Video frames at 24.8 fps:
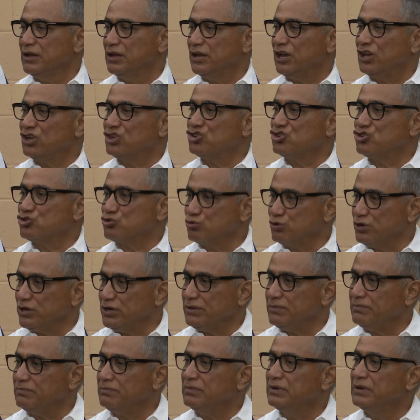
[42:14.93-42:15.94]

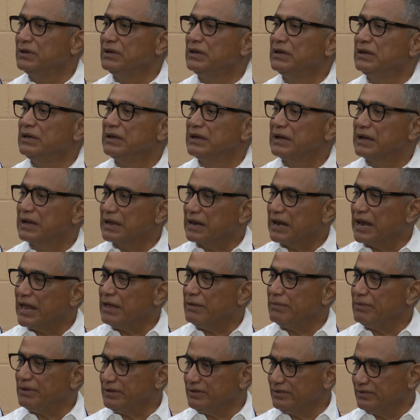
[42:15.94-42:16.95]
extreme
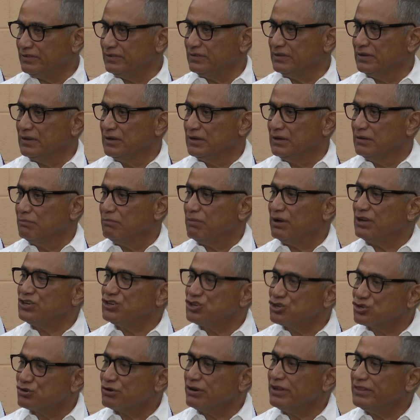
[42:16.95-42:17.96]
climates by
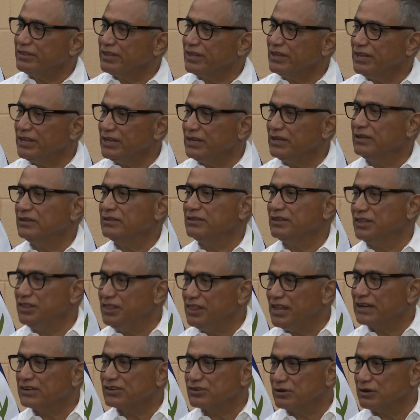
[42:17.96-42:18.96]
strengthening the
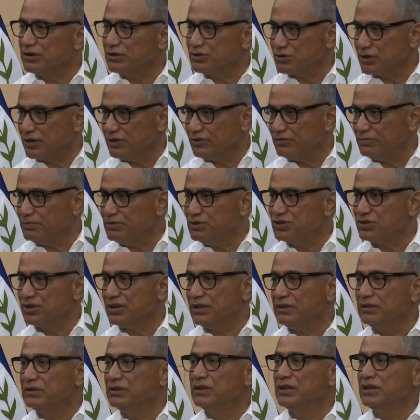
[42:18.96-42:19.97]
national
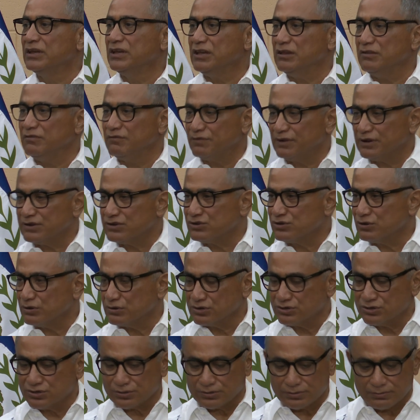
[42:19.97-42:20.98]
transmission
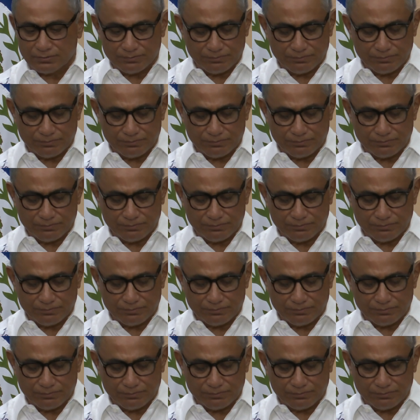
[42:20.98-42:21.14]
infrastructure.